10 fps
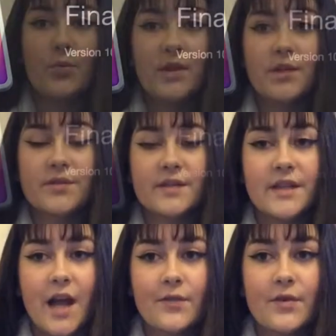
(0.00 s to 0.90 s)
We used an
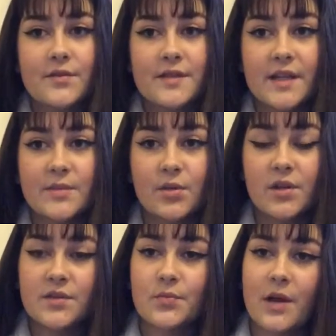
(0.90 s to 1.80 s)
iPhone 6
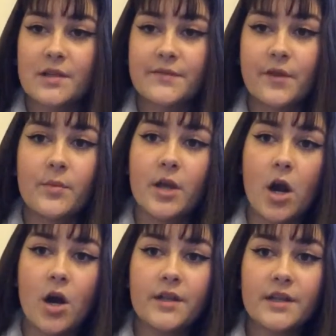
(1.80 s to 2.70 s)
Plus whilst filming
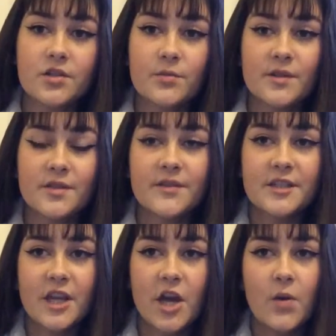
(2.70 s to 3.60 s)
our initial music
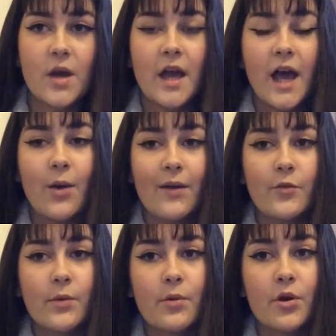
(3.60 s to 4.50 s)
video,
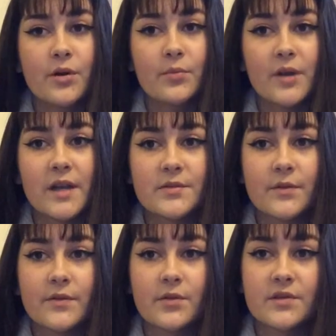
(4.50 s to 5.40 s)
however we were unimpressed
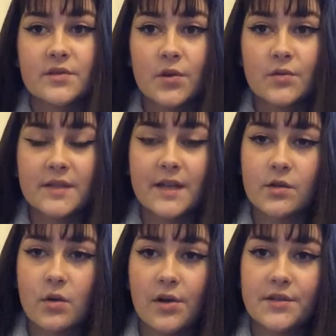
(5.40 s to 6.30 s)
with the result and the
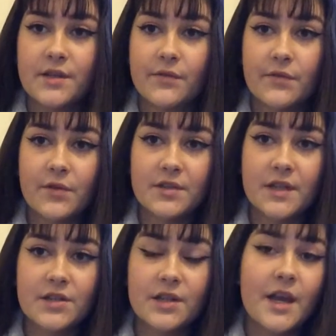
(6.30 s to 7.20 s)
quality of the
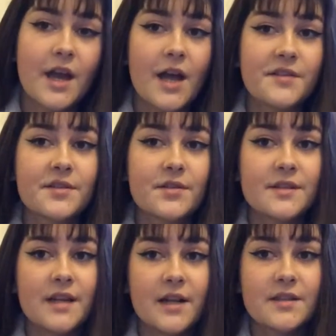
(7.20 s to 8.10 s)
footage, and so
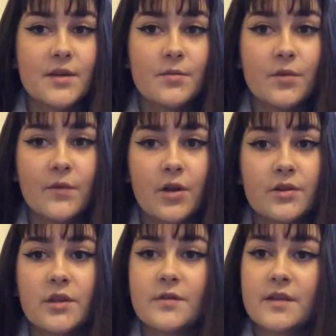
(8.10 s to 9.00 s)
decided to move
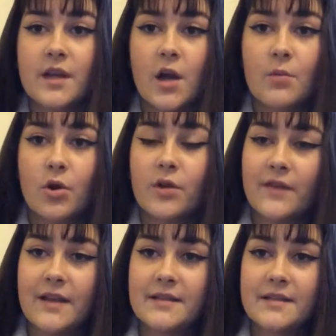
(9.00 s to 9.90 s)
on using a more
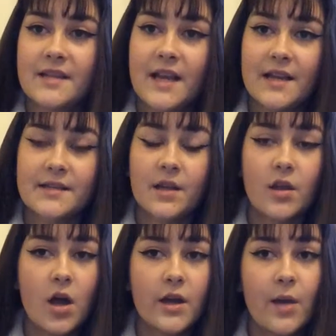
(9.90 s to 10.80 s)
advanced
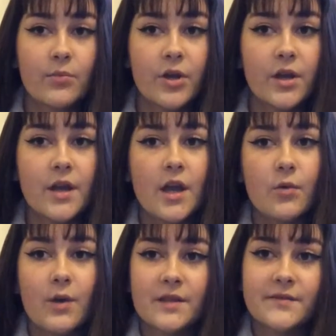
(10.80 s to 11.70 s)
DSLR camera
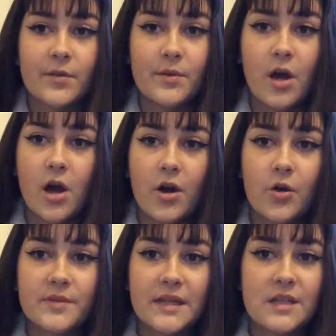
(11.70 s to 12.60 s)
whilst filming our
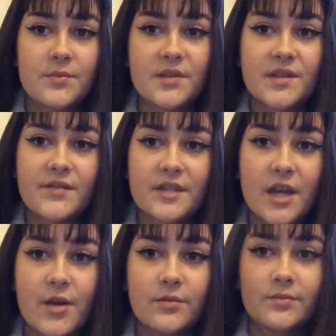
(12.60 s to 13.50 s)
updated music
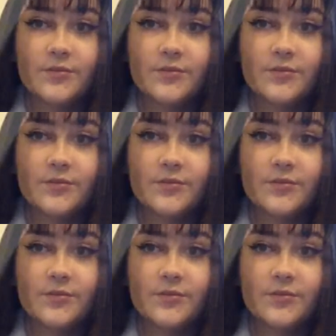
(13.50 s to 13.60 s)
video.